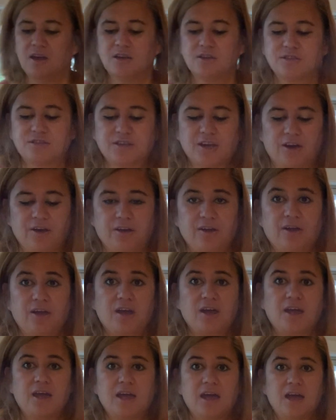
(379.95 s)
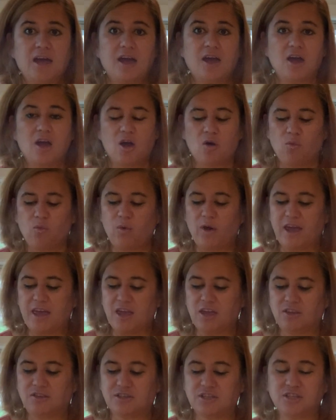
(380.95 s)
So
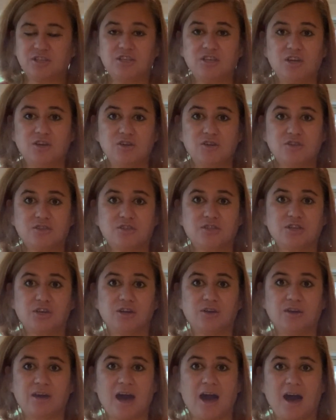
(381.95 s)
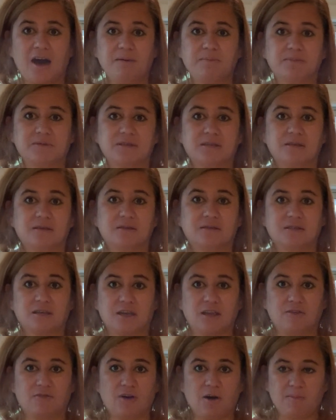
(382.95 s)
we just use 2 cups. So
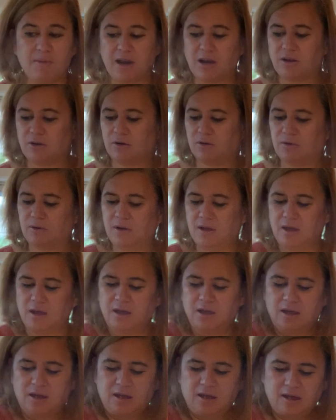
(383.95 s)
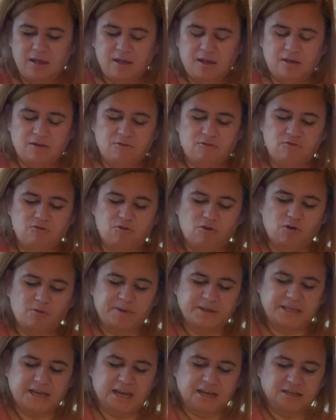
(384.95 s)
you've got my little raw
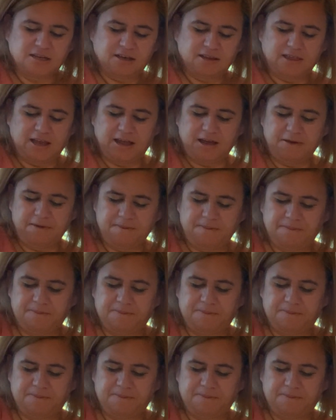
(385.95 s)
potato there.